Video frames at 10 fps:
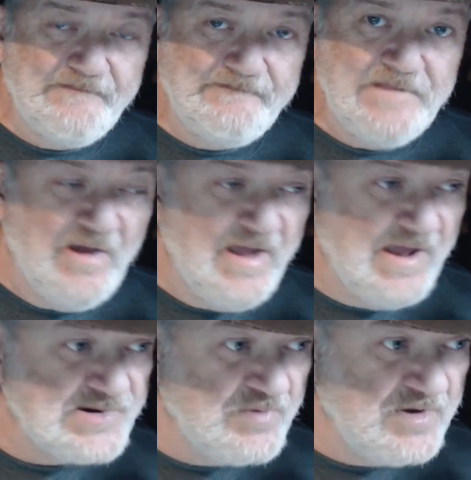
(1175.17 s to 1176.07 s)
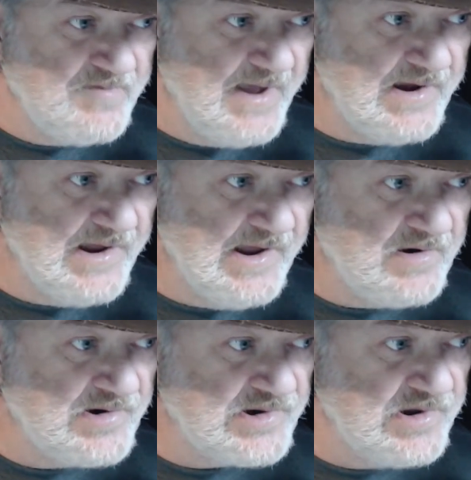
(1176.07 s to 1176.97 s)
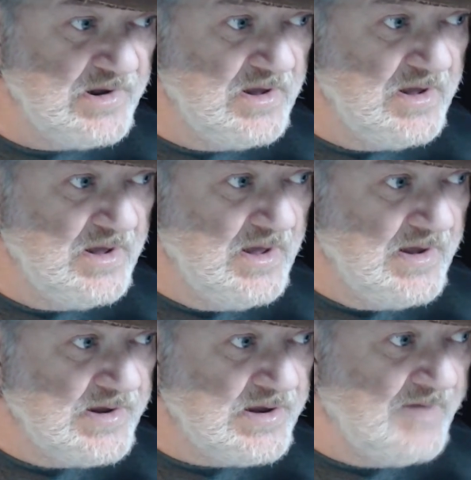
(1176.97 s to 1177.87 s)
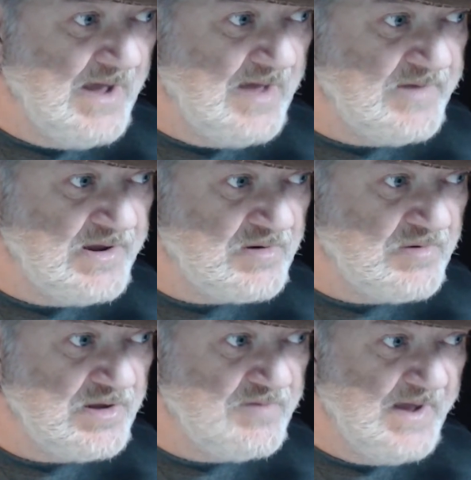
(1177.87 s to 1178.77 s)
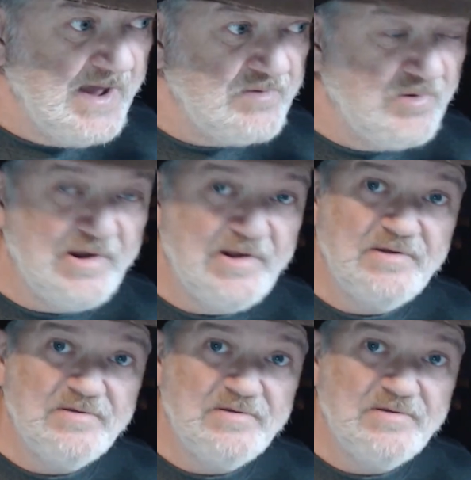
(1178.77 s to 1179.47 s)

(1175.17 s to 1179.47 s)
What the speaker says: I had some real bad haters come at me in a real bad way,